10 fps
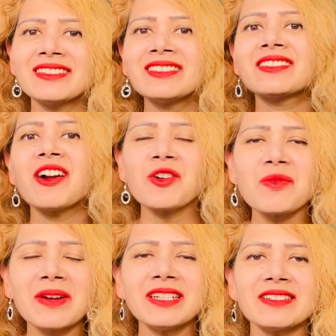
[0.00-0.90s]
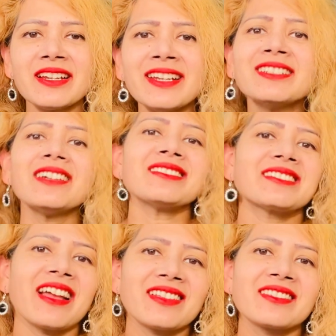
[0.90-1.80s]
this documentary, it does
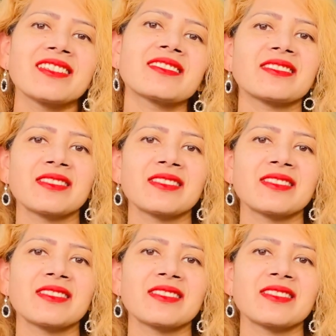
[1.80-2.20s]
tell his